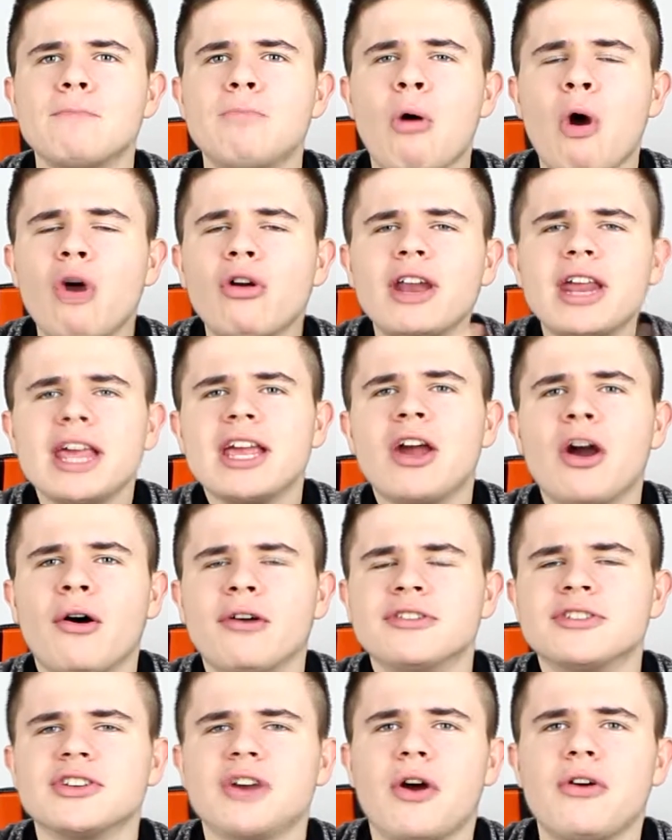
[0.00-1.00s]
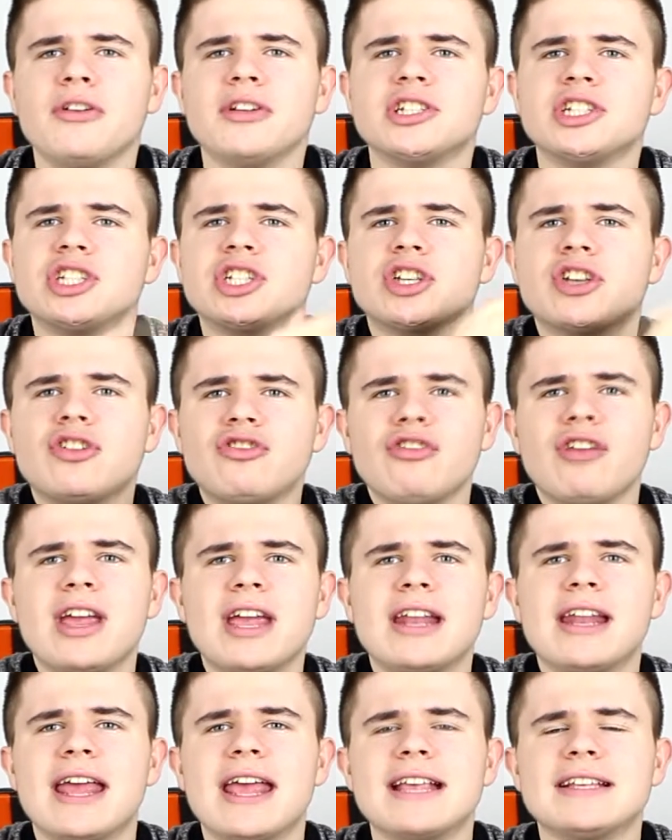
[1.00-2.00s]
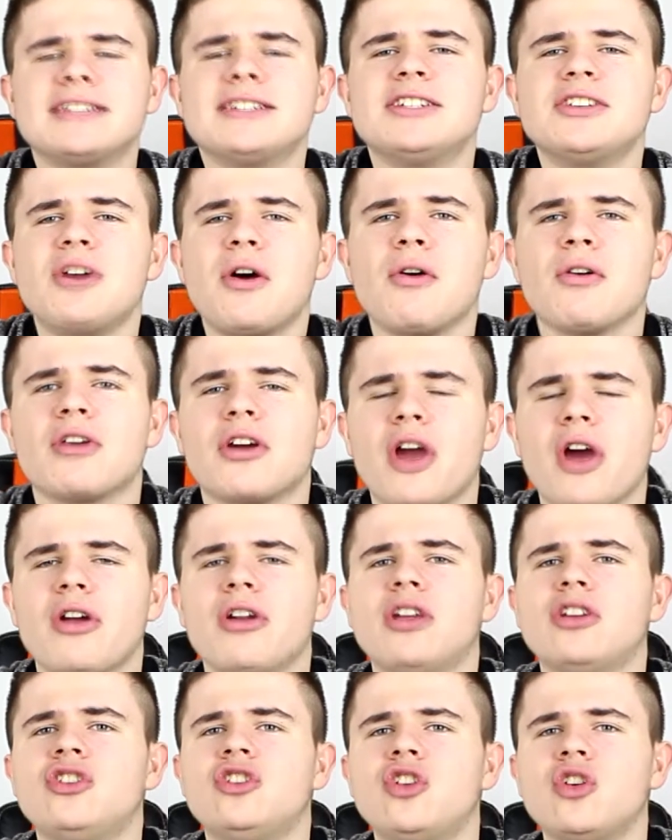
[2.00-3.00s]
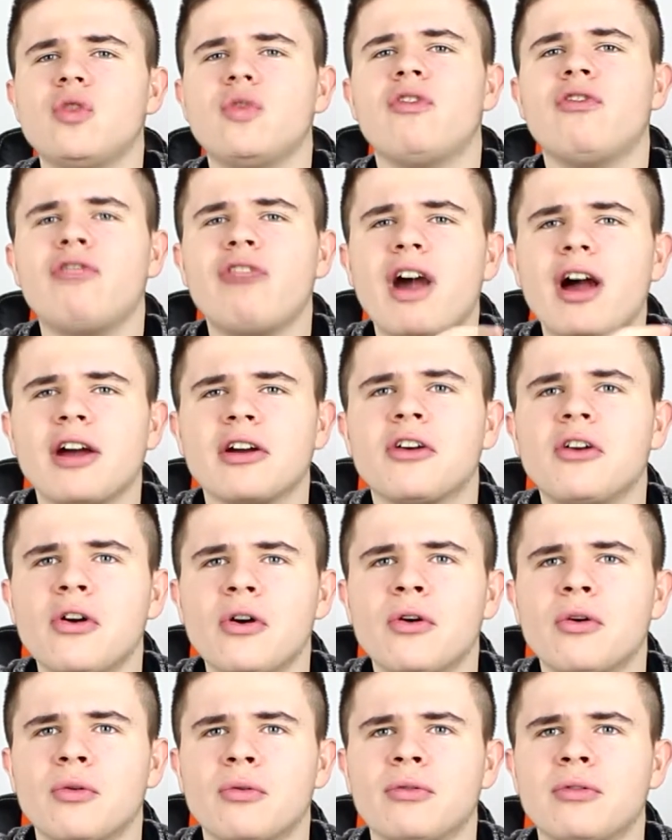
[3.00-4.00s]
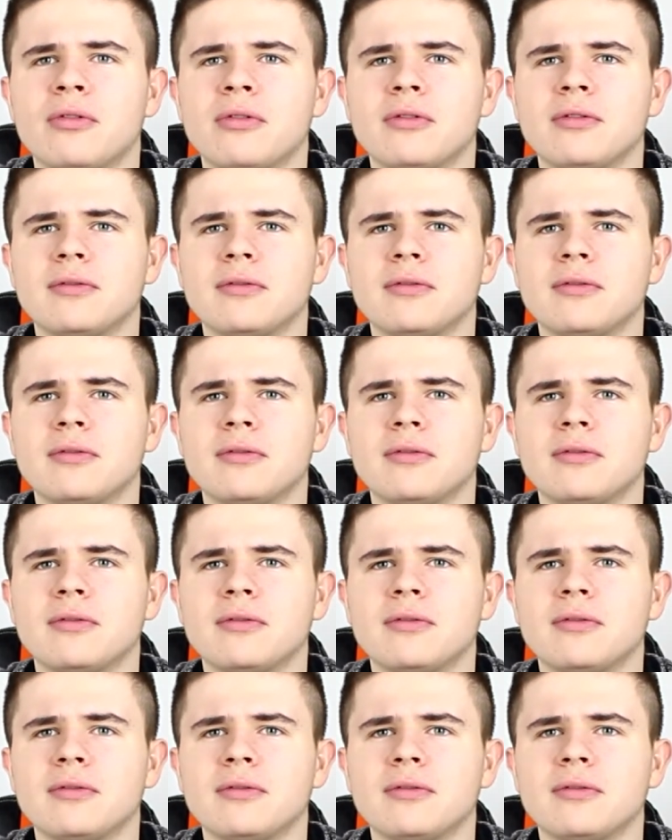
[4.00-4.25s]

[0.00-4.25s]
polygons on a screen is not gonna do fuck all.